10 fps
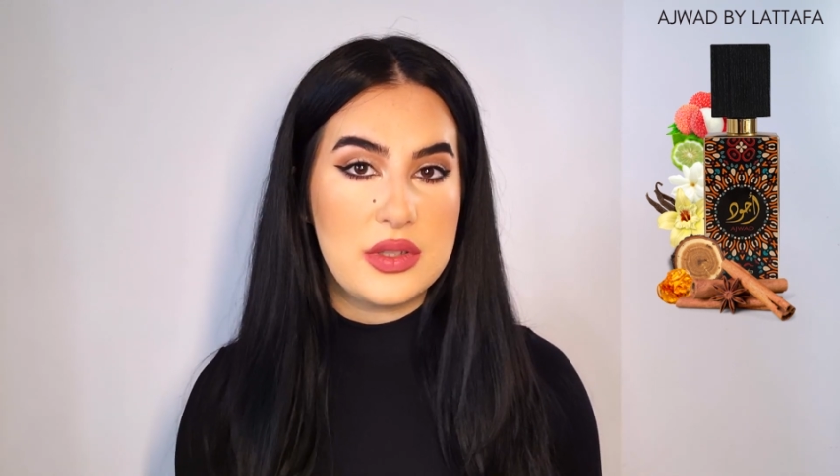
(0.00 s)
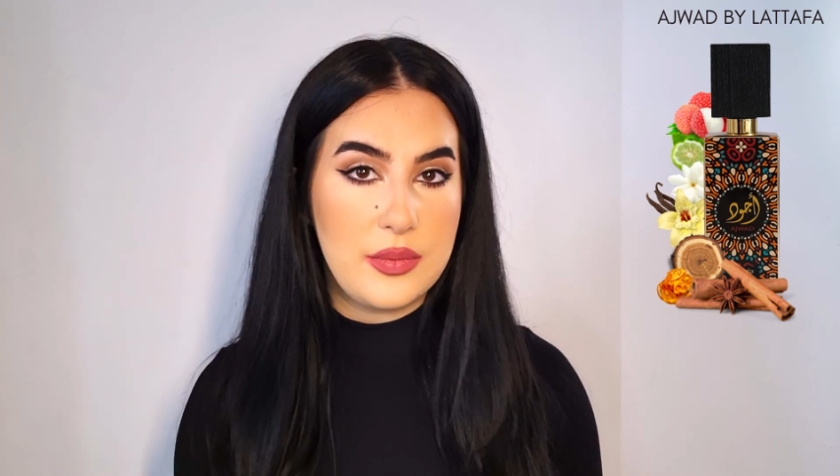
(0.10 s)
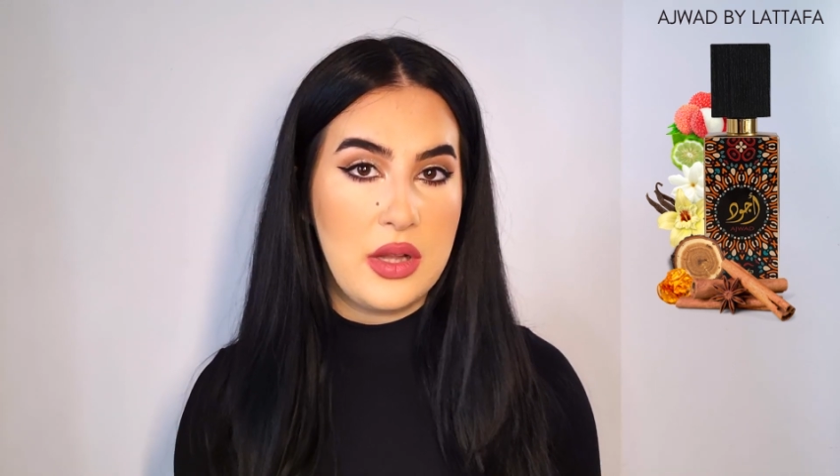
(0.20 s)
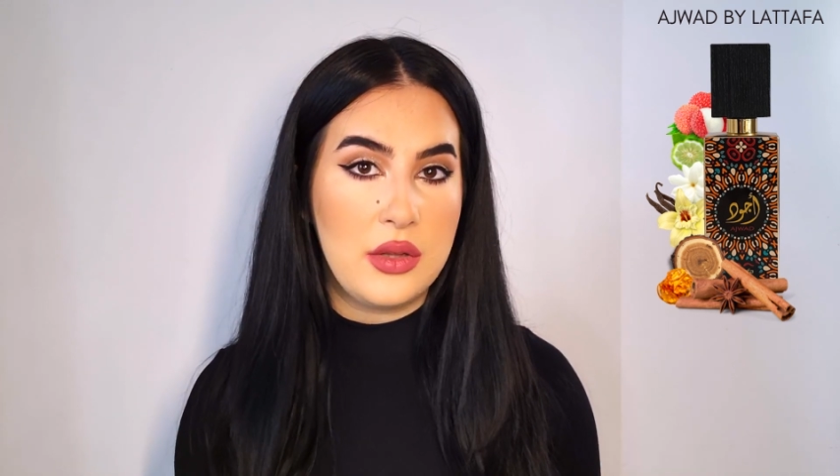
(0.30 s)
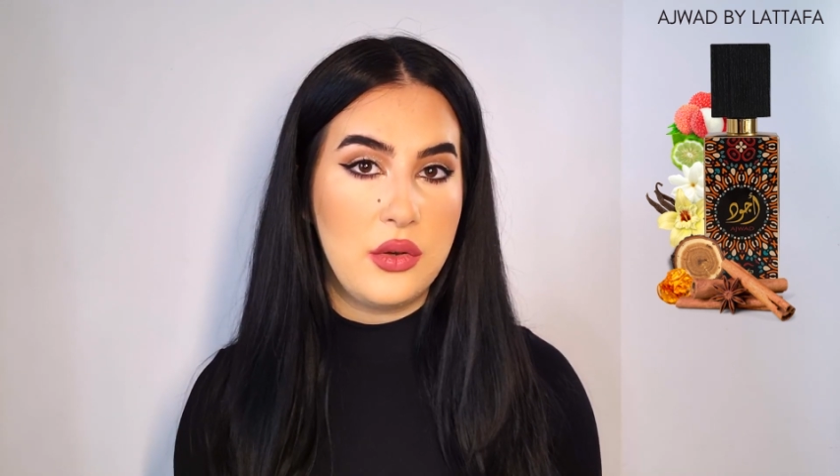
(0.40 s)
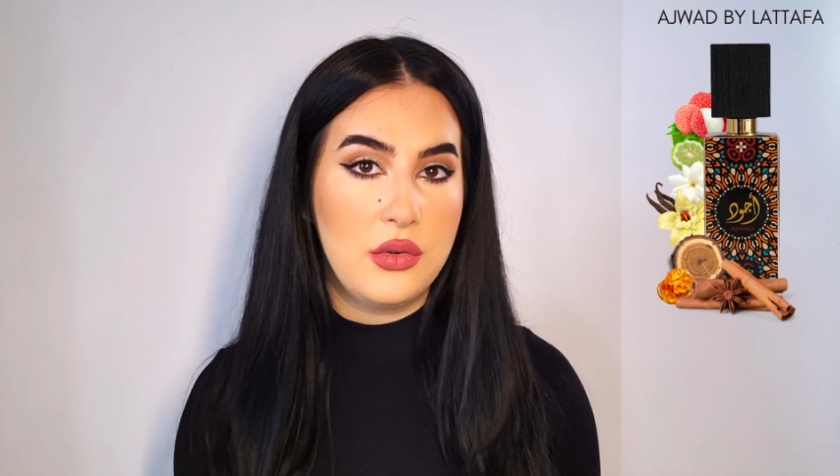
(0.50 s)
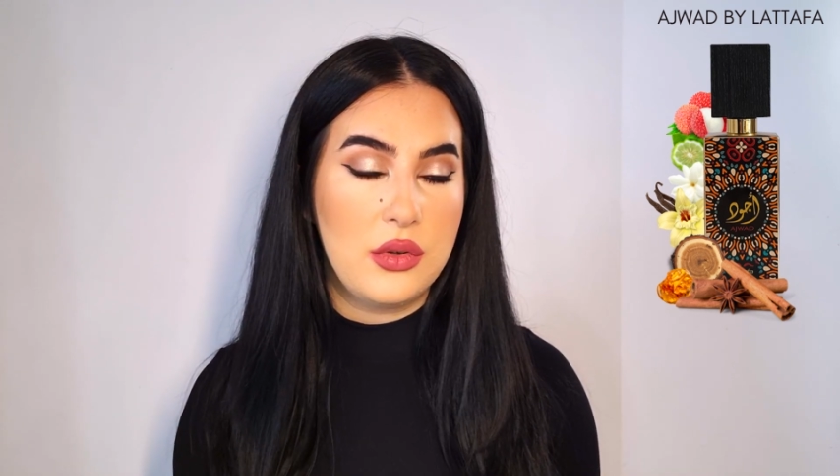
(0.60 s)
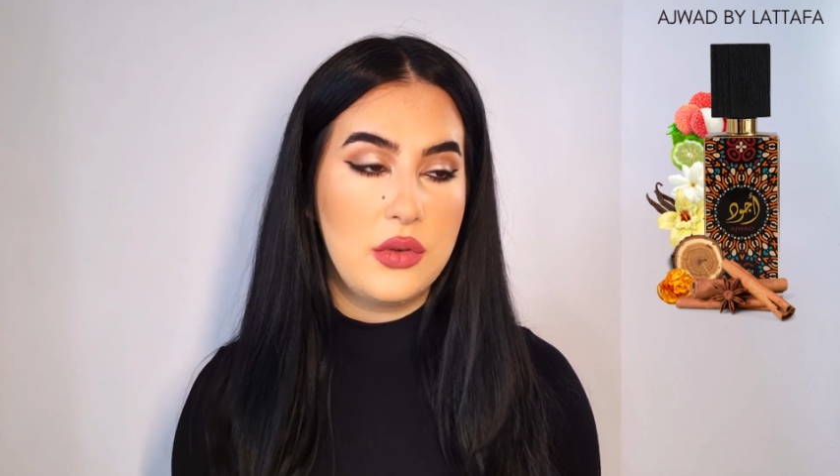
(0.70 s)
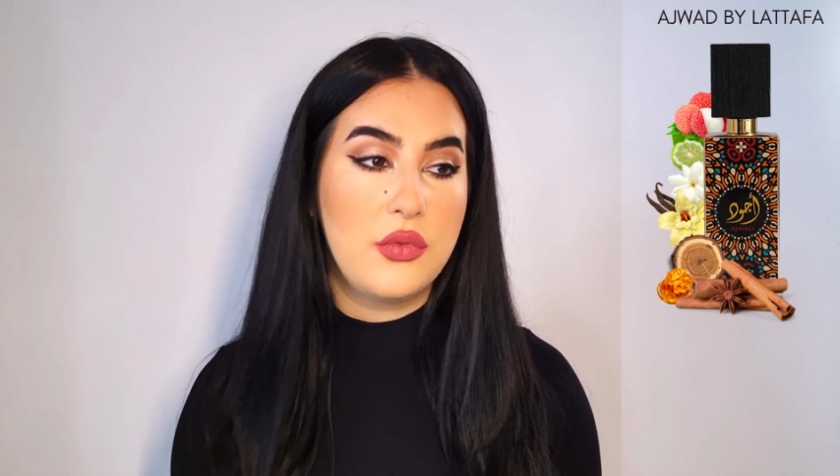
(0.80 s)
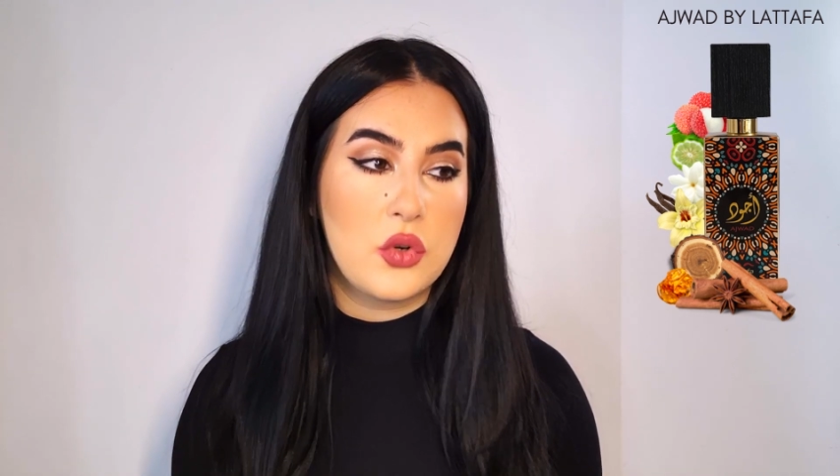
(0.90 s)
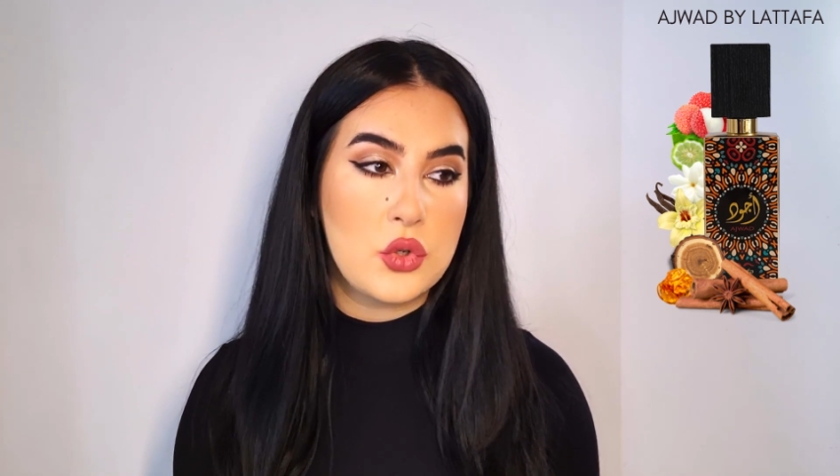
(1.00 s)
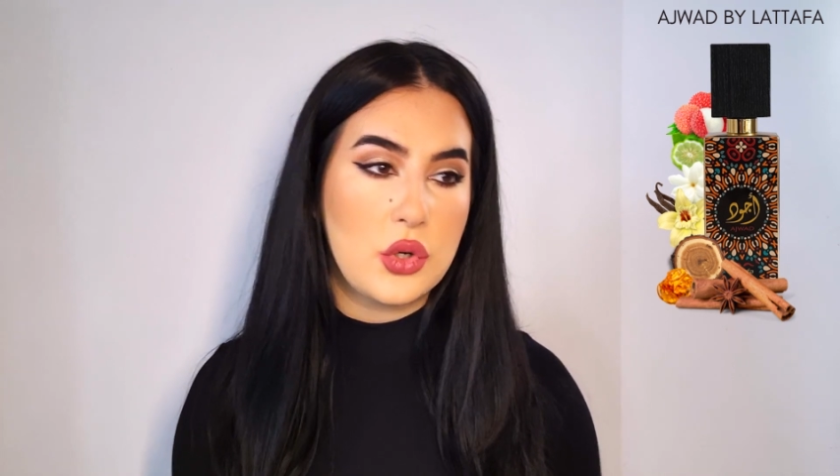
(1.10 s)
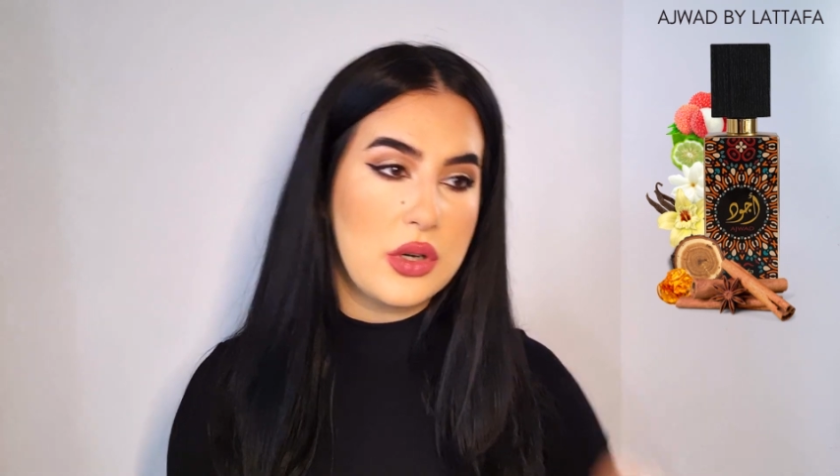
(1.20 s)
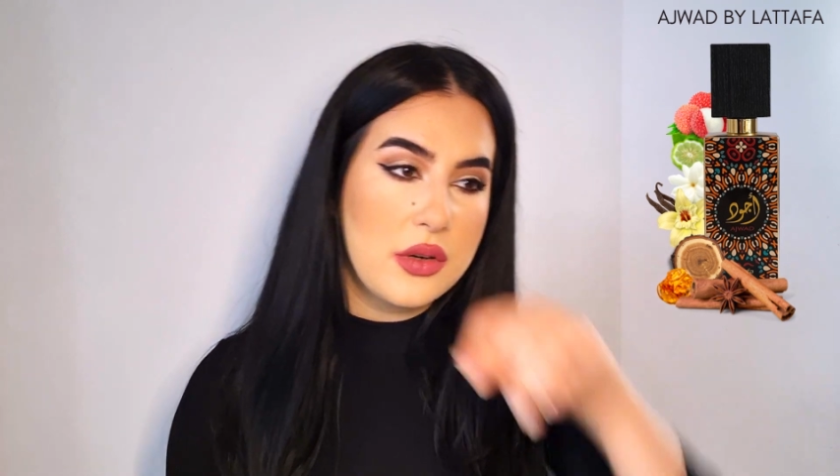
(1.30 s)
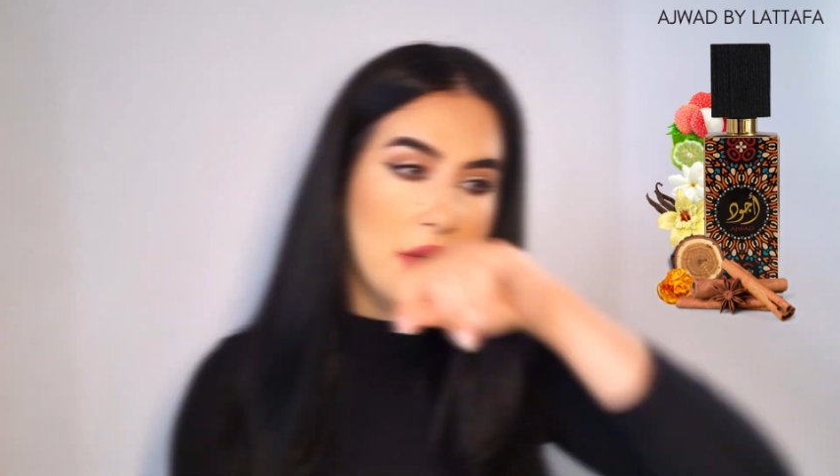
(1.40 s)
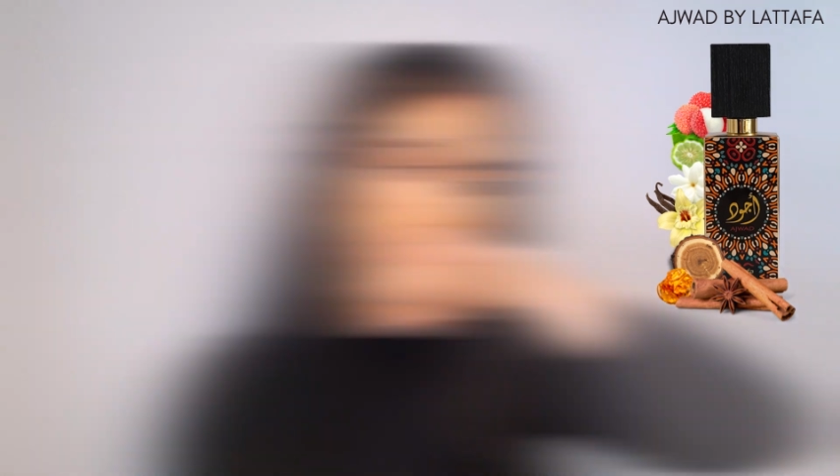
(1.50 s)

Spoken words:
smell you for sure.